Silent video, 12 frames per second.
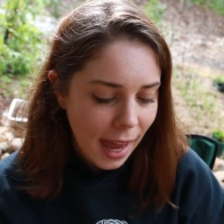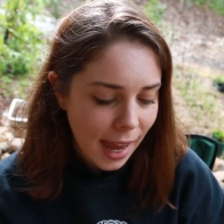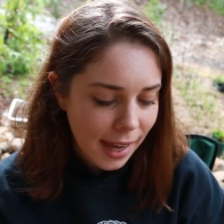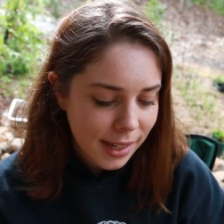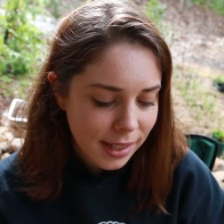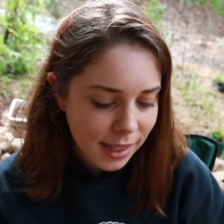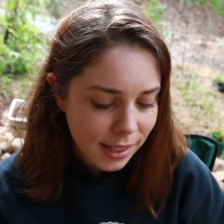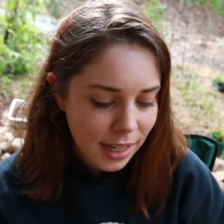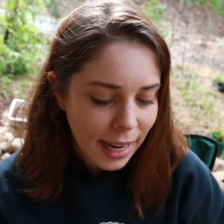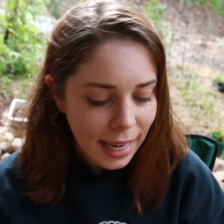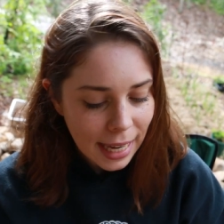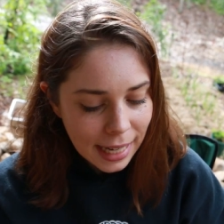And
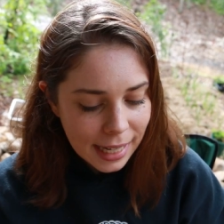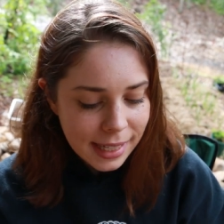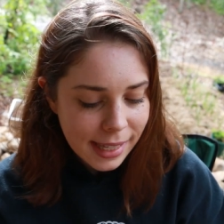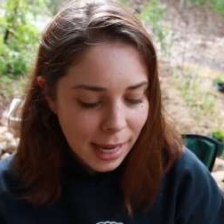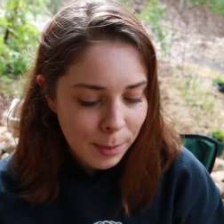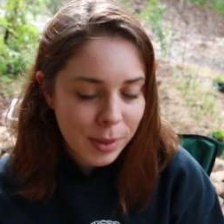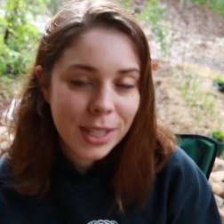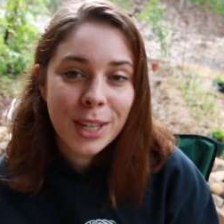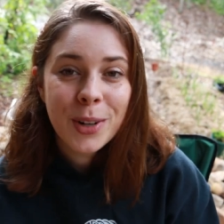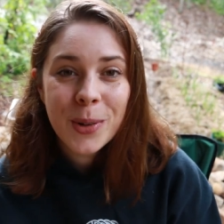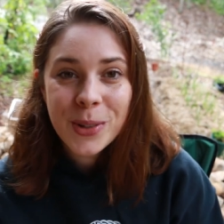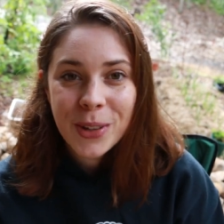Diane and
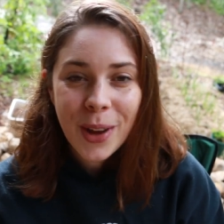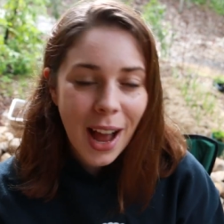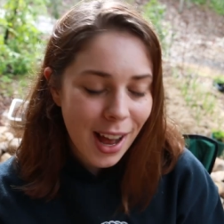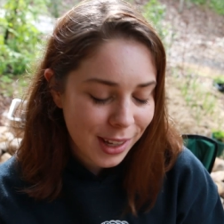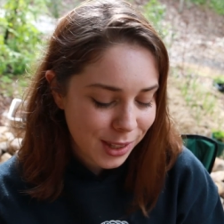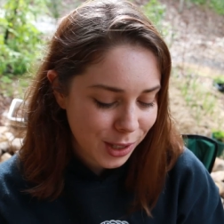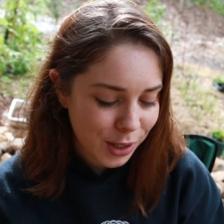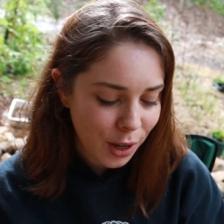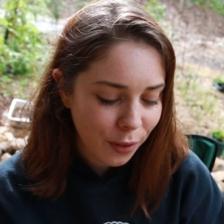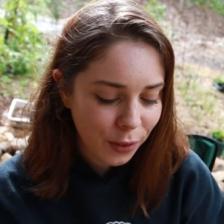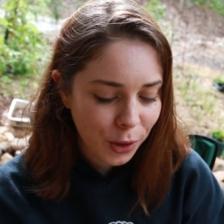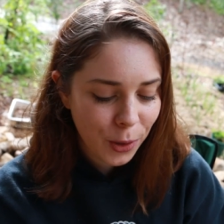Samson also asked
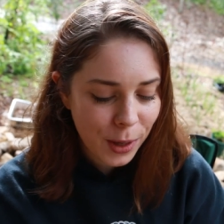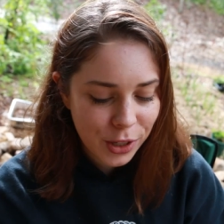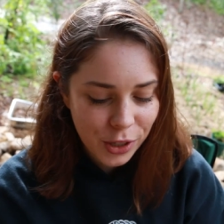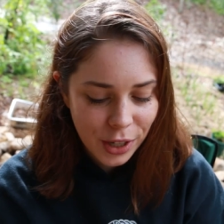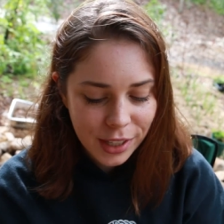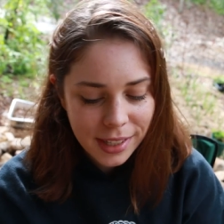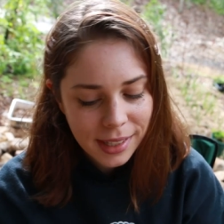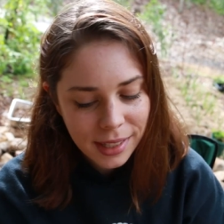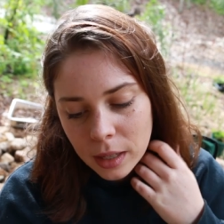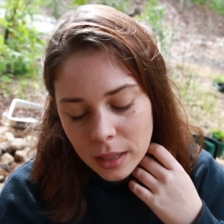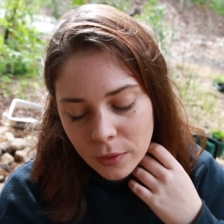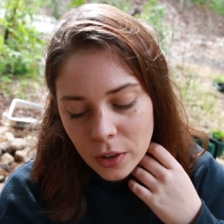a few questions.
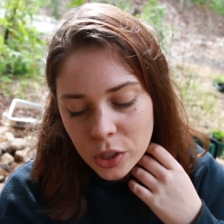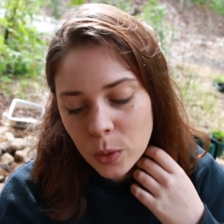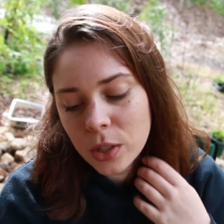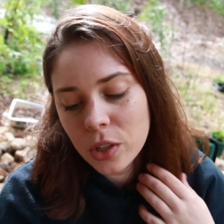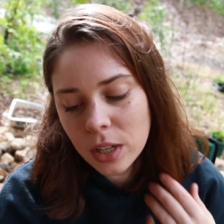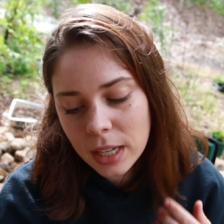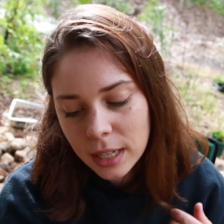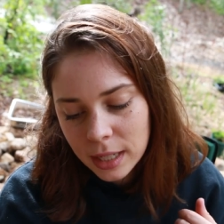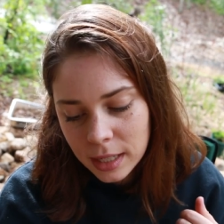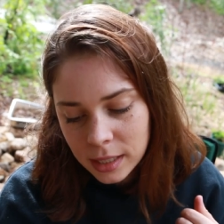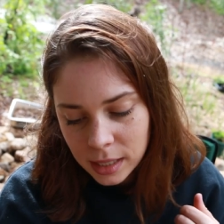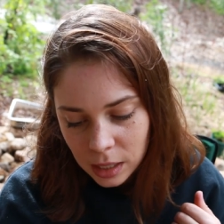The first question
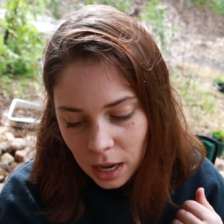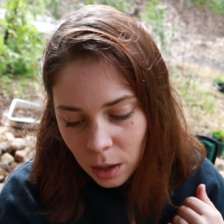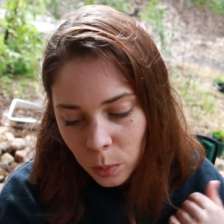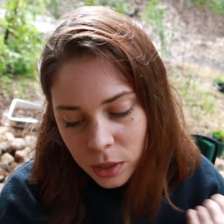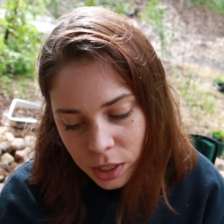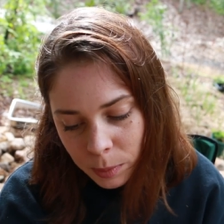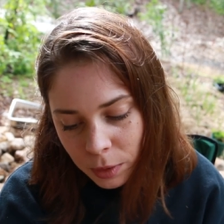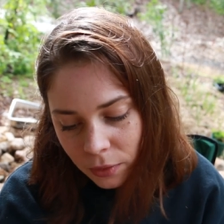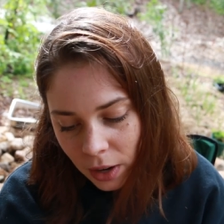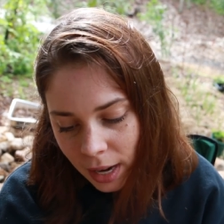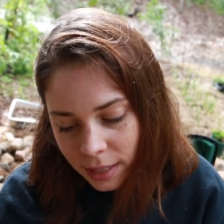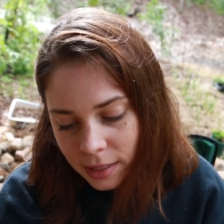is uh, What's some
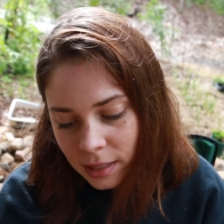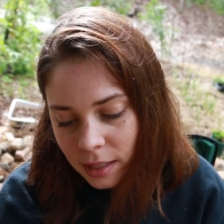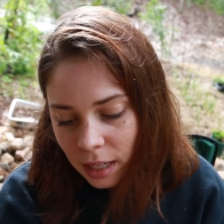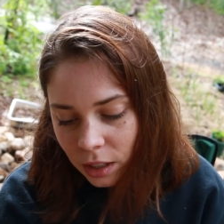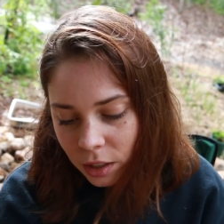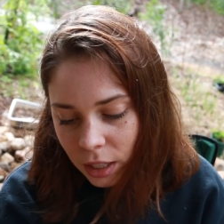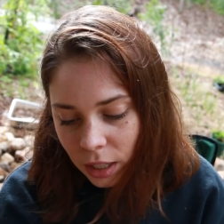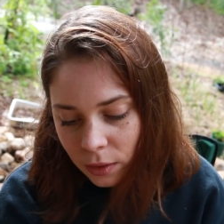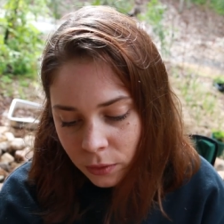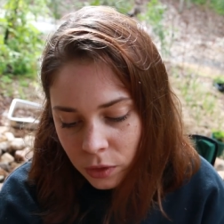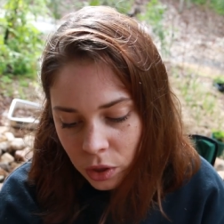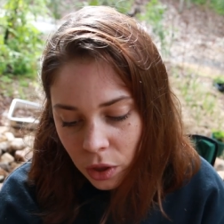advice that you'd
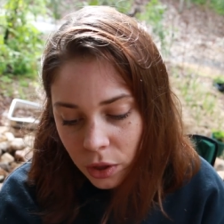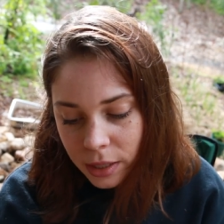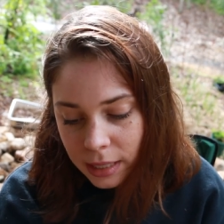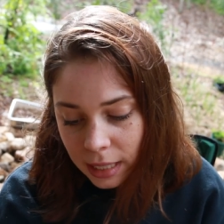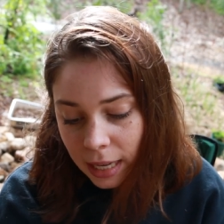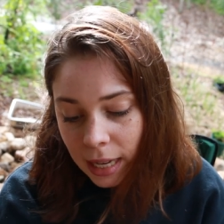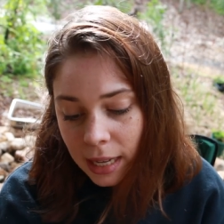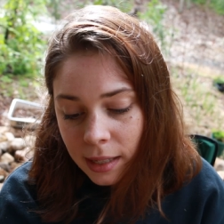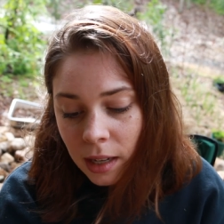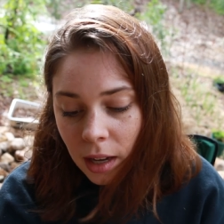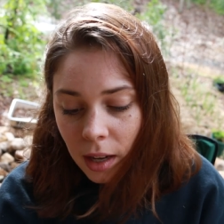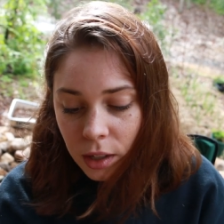give to those
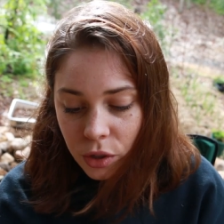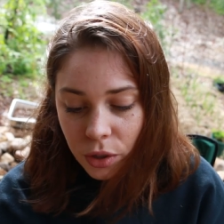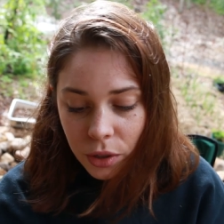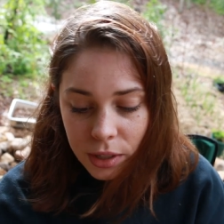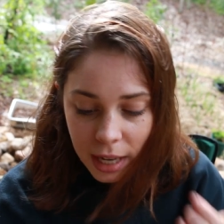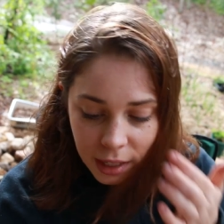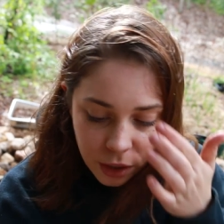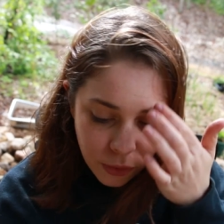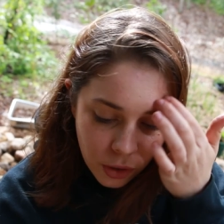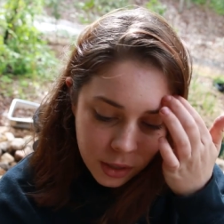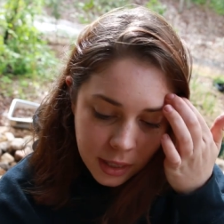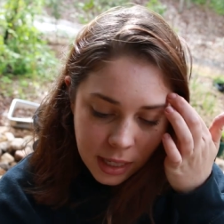scared to take the
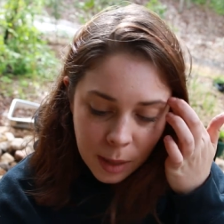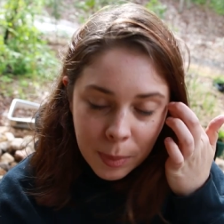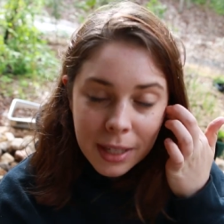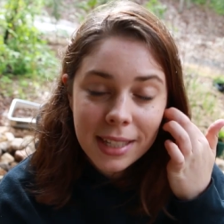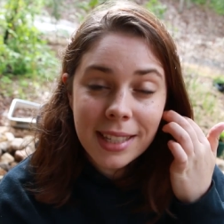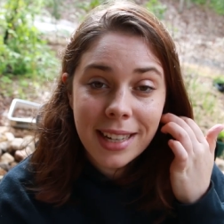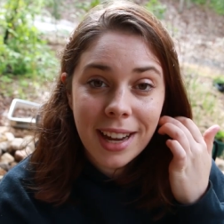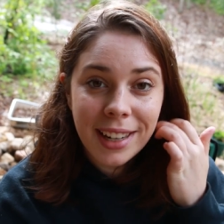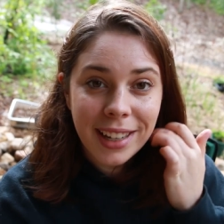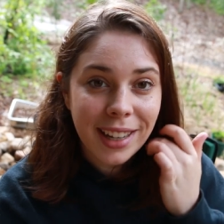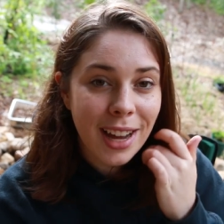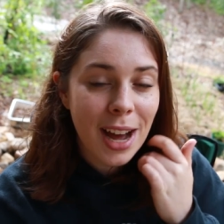first step in
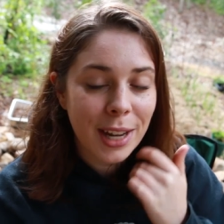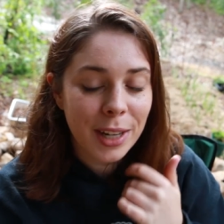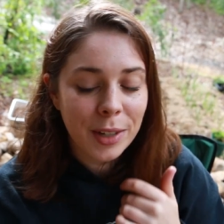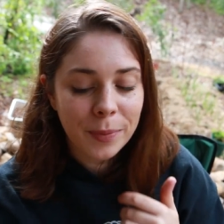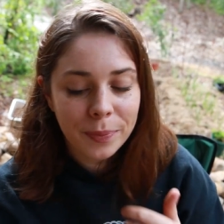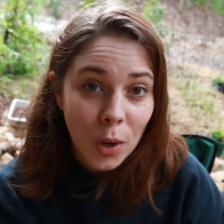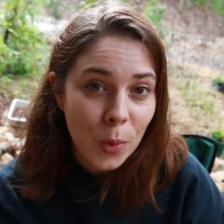starting a garden?